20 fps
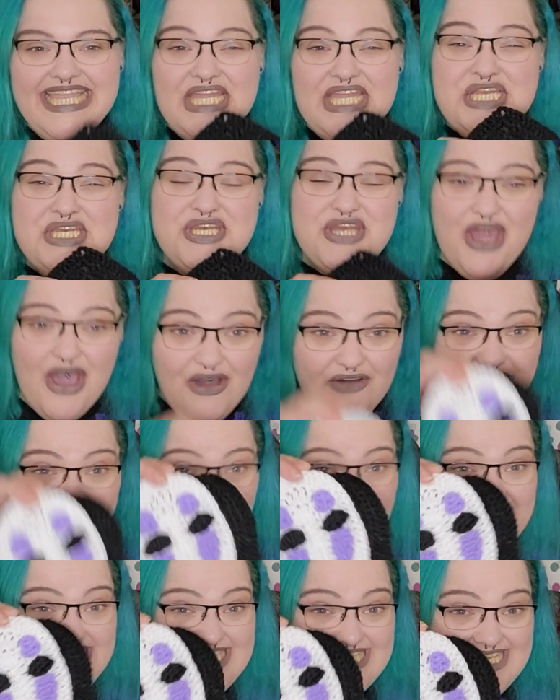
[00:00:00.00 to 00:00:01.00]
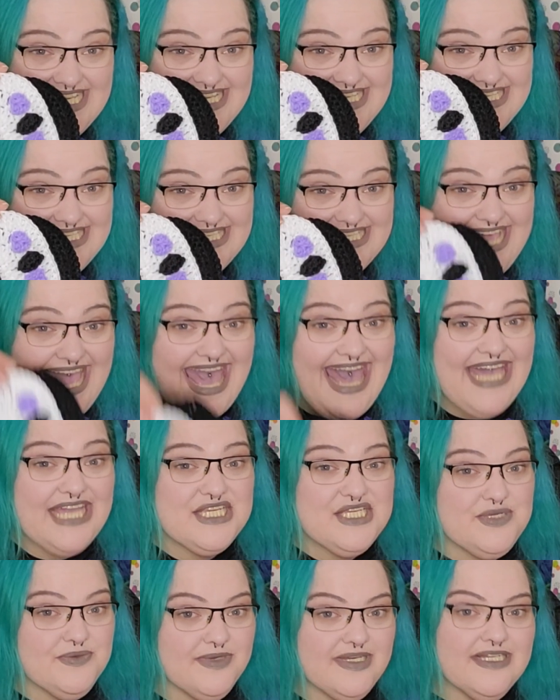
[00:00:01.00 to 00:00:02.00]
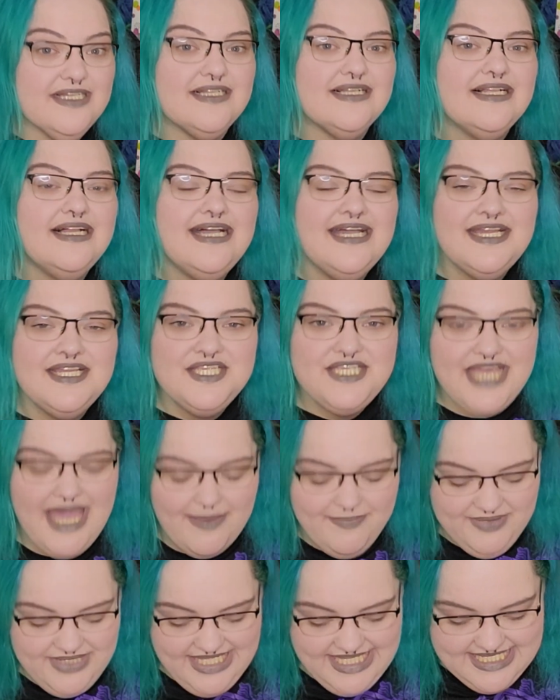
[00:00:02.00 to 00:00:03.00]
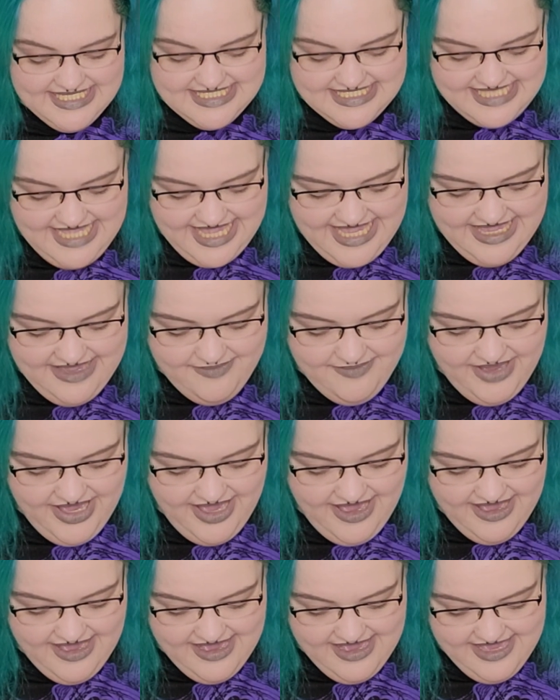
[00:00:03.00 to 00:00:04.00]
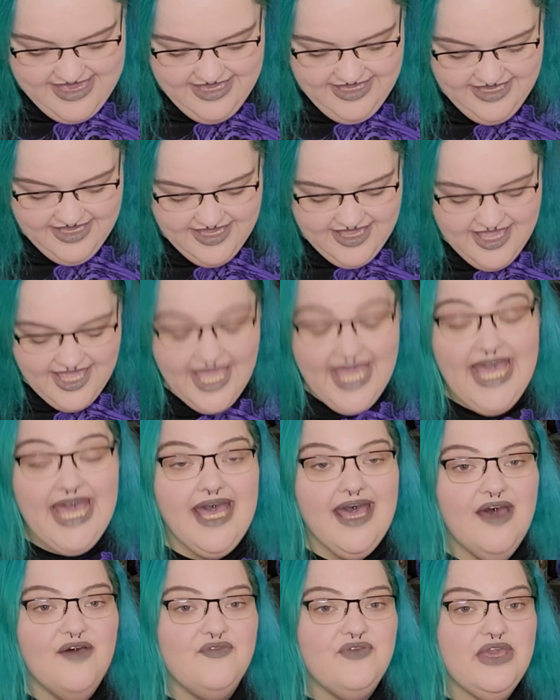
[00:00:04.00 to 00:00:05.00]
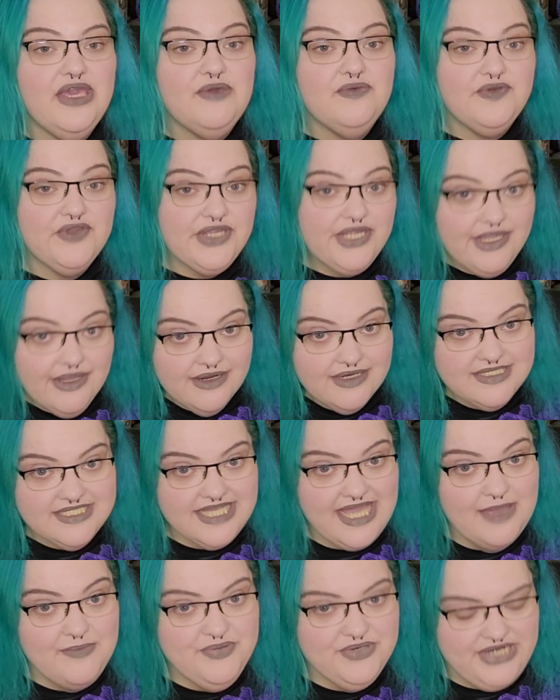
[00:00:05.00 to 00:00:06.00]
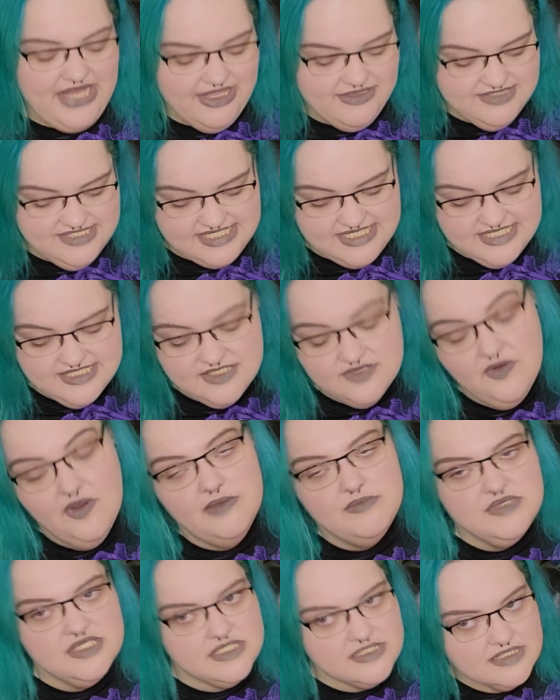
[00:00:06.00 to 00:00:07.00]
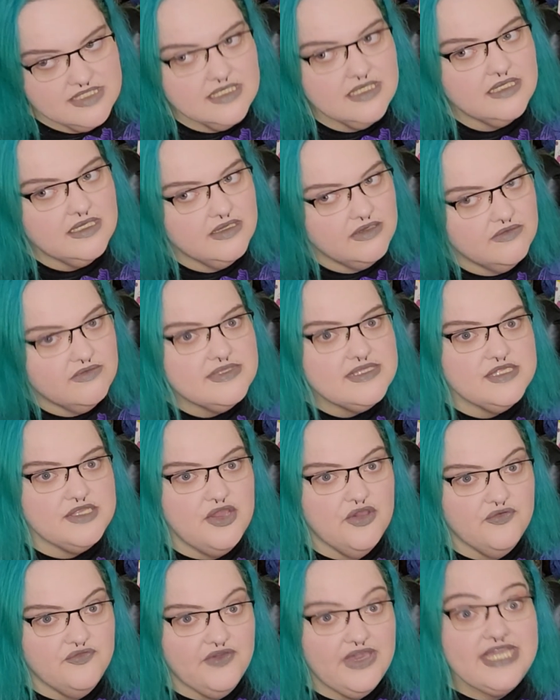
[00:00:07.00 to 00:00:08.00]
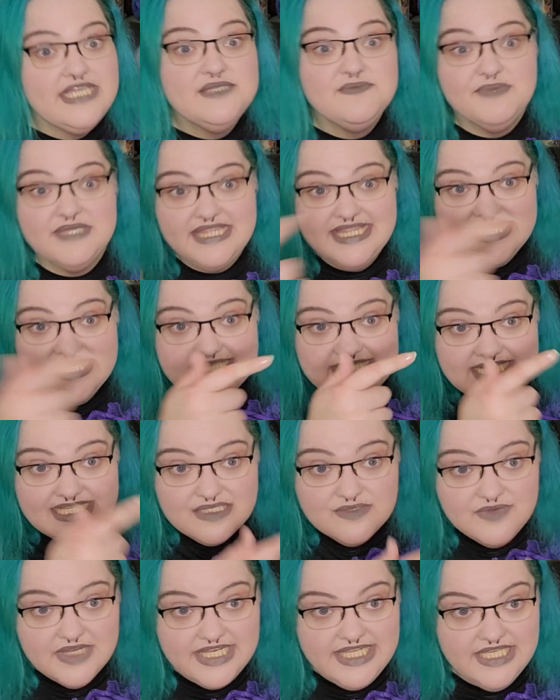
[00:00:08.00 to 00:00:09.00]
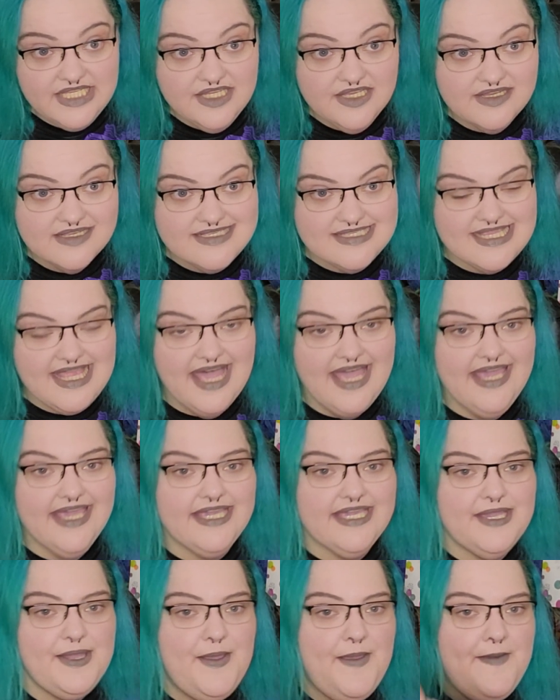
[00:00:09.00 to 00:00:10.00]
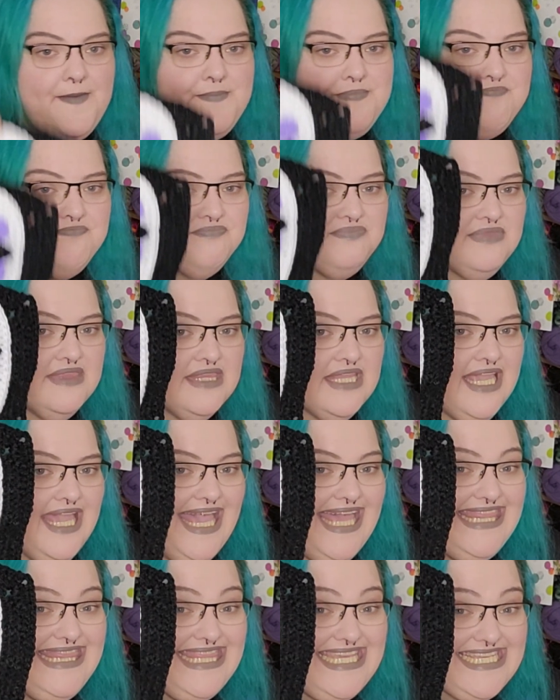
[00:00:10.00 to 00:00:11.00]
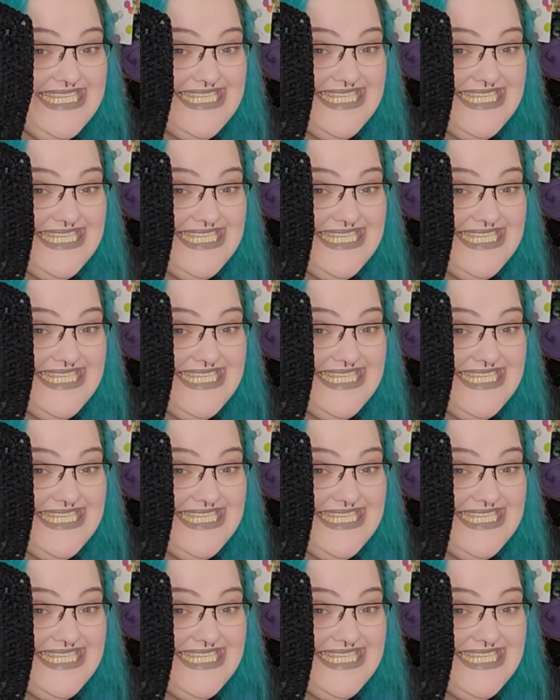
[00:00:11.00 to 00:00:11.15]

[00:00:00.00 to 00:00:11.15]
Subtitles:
No Face's actual Japanese name I have a very hard time pronouncing, so I'm just gonna go with No Face. But this is what he looks like, and this